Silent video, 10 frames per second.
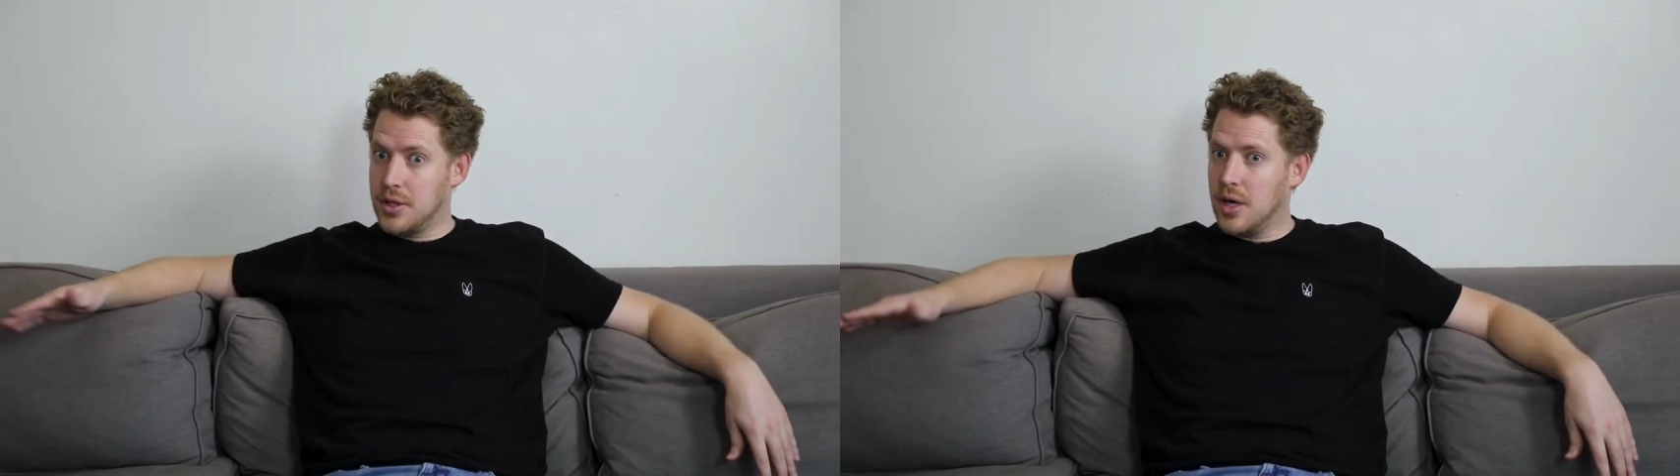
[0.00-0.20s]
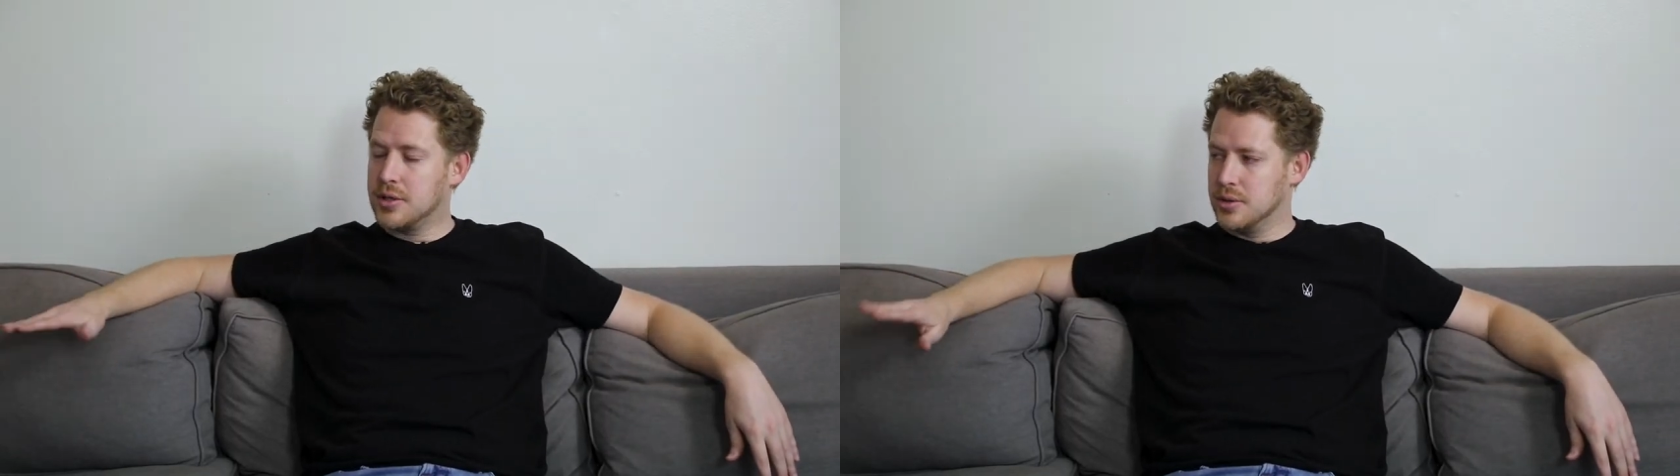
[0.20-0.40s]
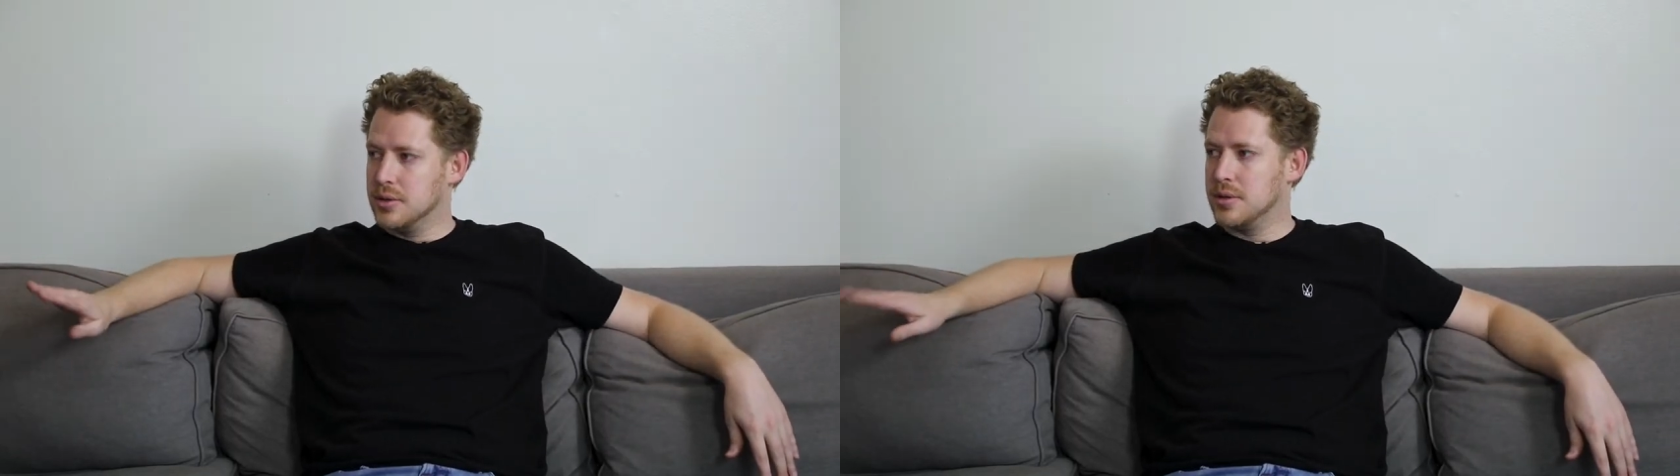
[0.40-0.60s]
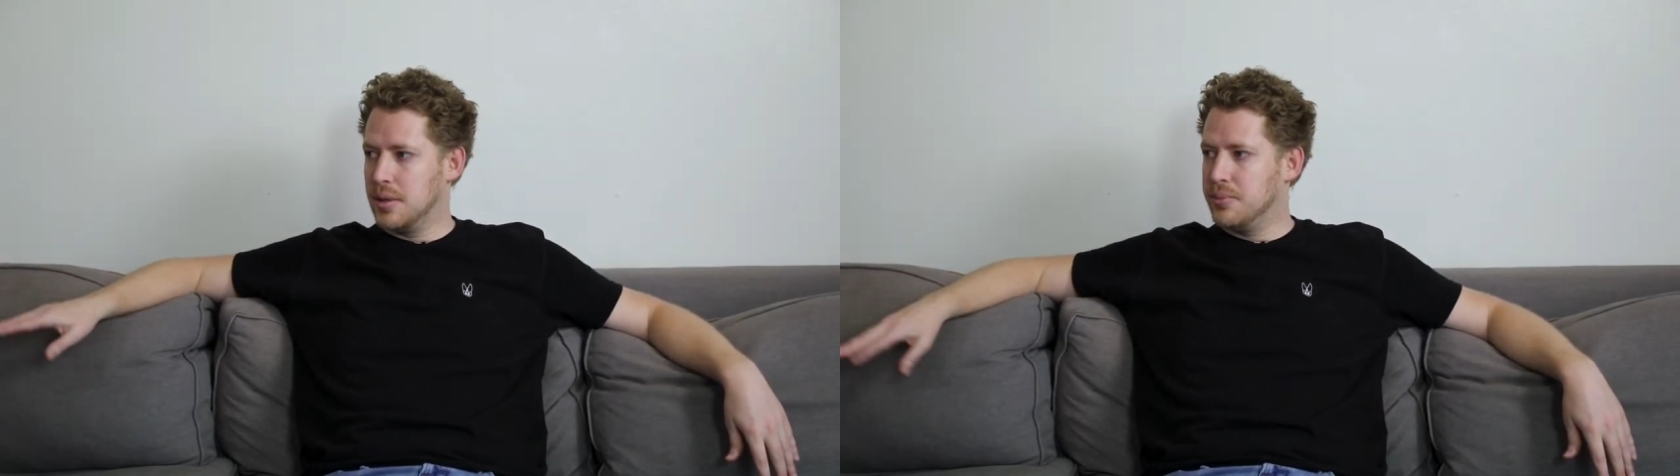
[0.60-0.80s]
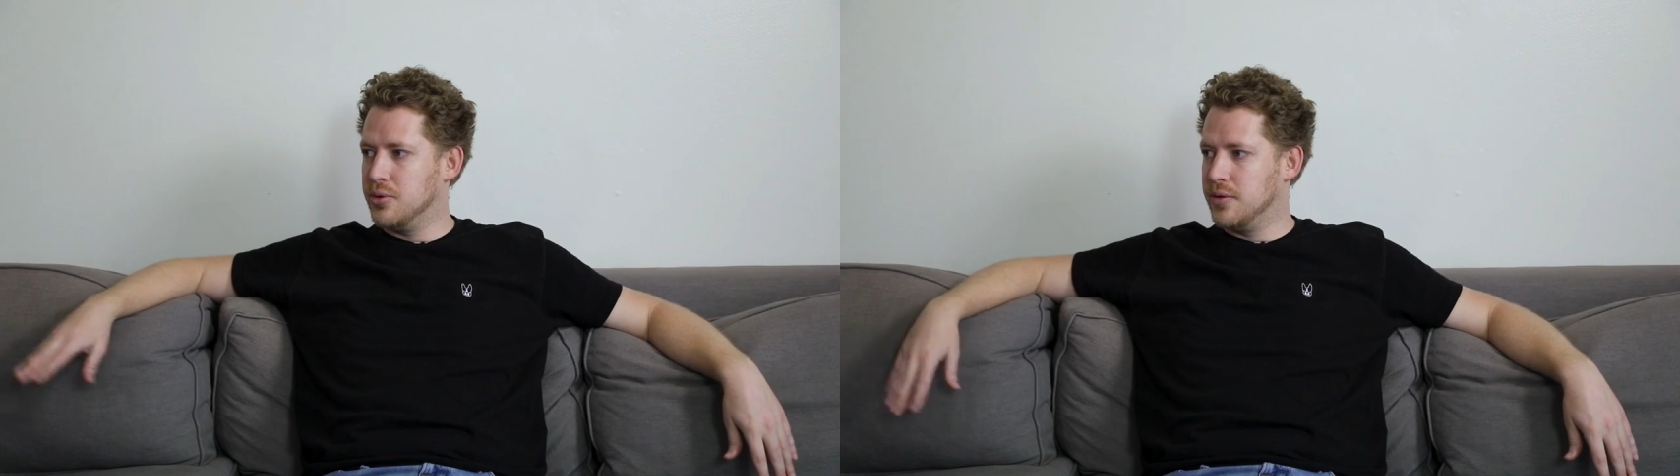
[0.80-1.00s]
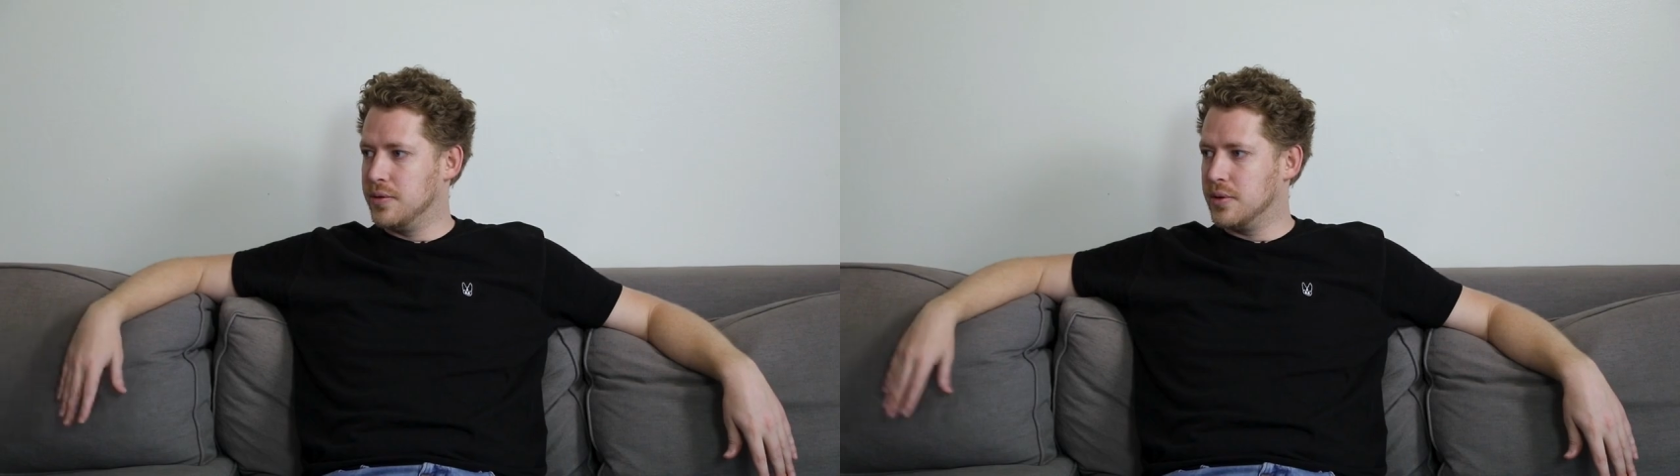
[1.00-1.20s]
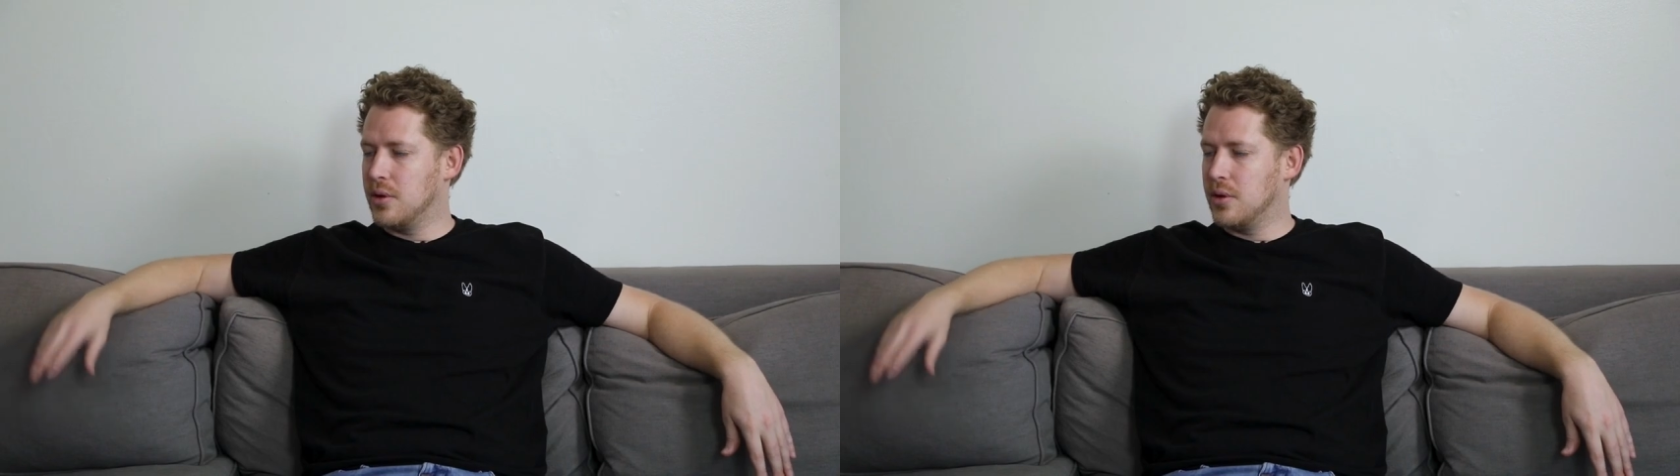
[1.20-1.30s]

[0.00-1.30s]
doctor approved,